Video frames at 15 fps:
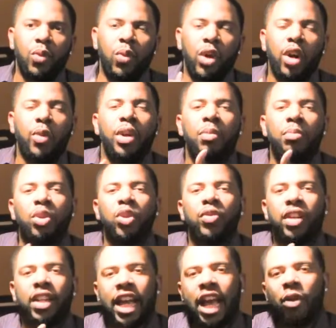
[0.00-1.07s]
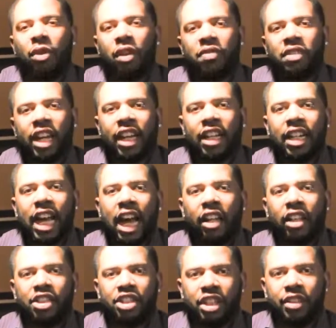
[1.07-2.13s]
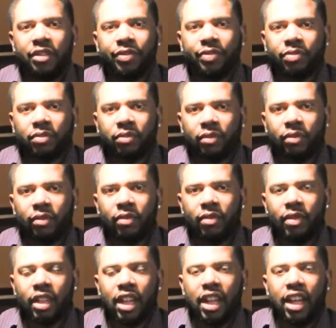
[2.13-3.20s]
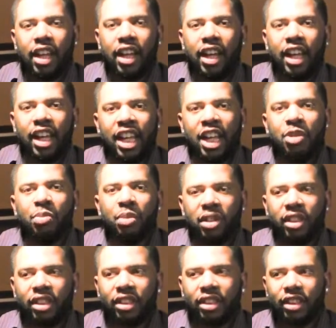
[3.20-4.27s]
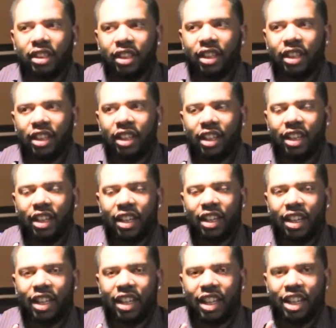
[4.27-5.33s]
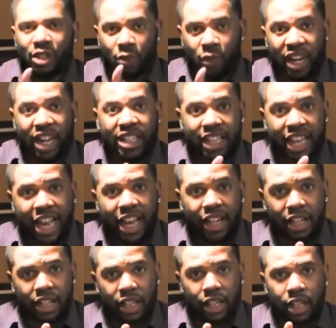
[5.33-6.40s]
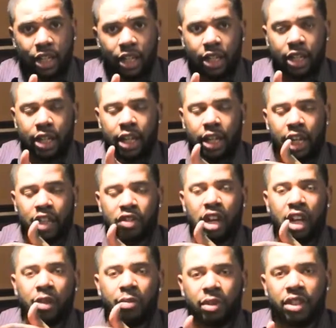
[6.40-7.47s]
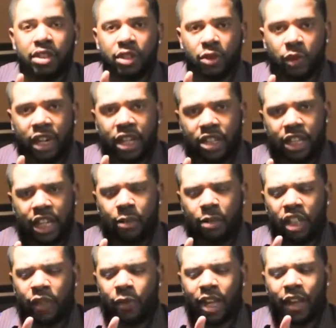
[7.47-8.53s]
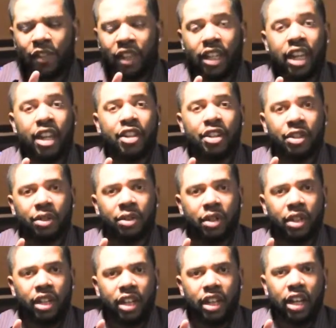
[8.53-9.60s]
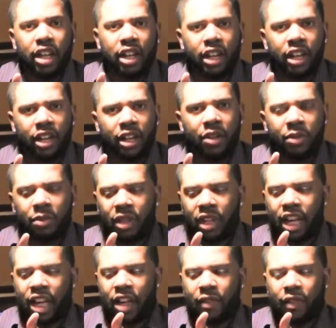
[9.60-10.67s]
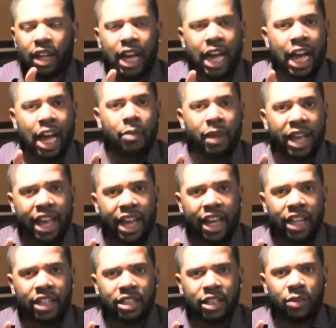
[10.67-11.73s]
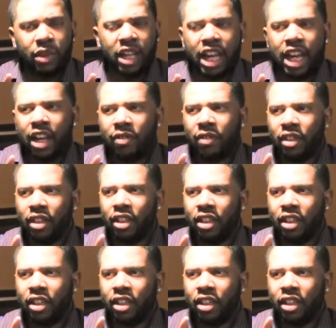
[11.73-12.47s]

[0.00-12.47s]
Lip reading: Where we moving at with technology, ebooks is where it's at. Electronic books is where it's at. I believe we have the Kindle, we have iPads, and we have